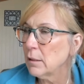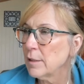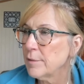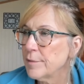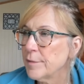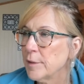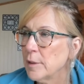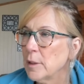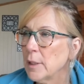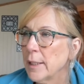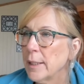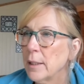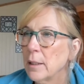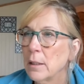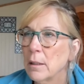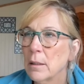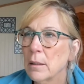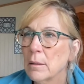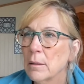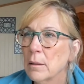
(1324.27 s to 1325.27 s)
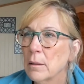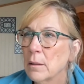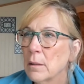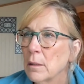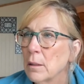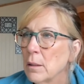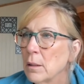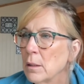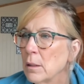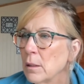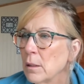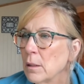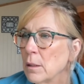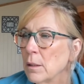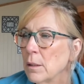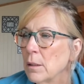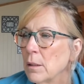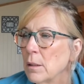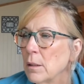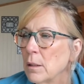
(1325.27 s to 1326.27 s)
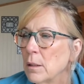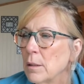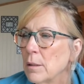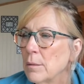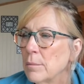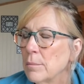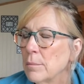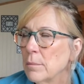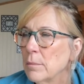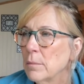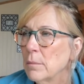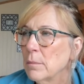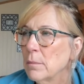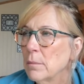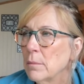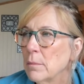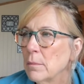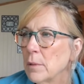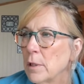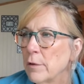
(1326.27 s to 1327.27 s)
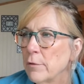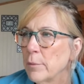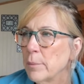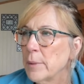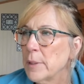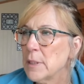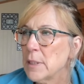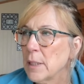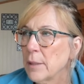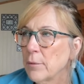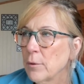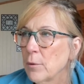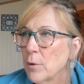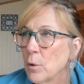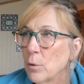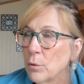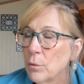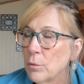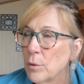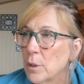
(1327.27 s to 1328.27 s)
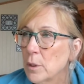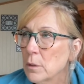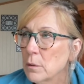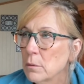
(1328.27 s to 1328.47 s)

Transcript: I feel like um, everybody's on their own.